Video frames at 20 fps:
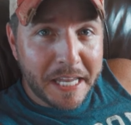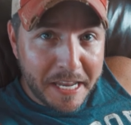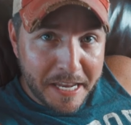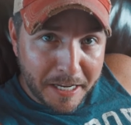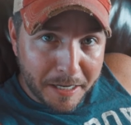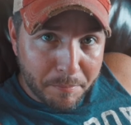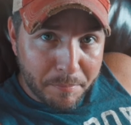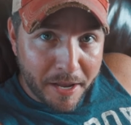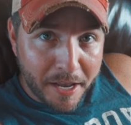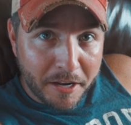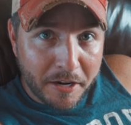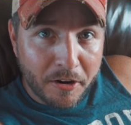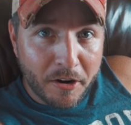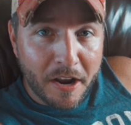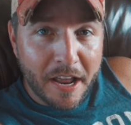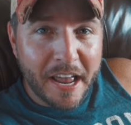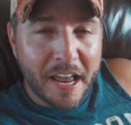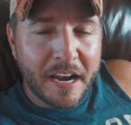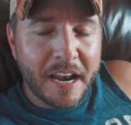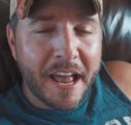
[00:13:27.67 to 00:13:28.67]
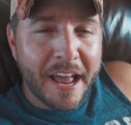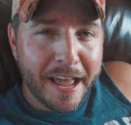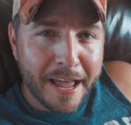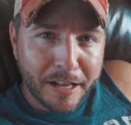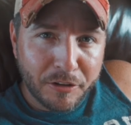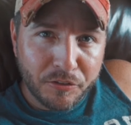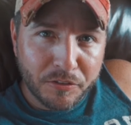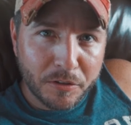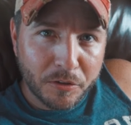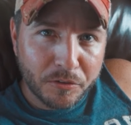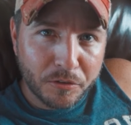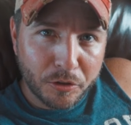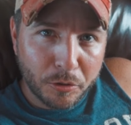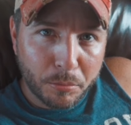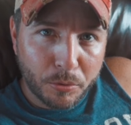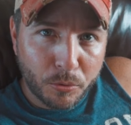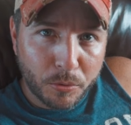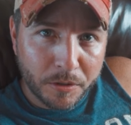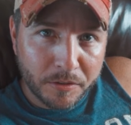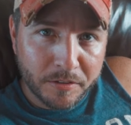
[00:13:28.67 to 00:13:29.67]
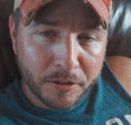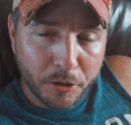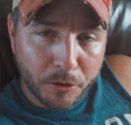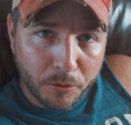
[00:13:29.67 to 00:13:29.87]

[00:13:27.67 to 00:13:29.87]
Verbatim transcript: the incubator and hatch those little boys and